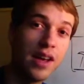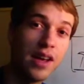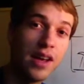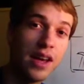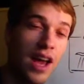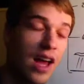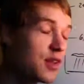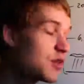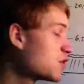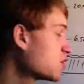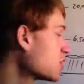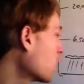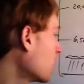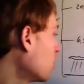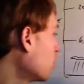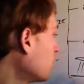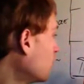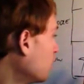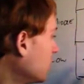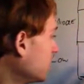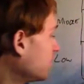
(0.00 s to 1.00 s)
And
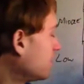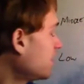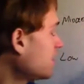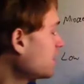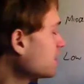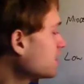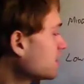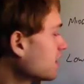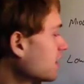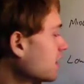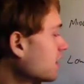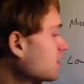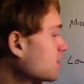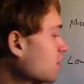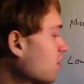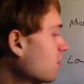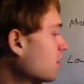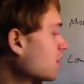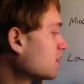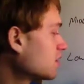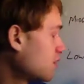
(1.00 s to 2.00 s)
so this is
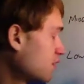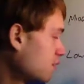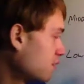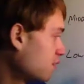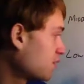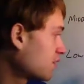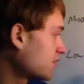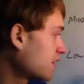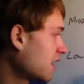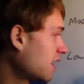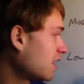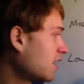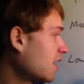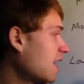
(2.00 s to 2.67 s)
going to present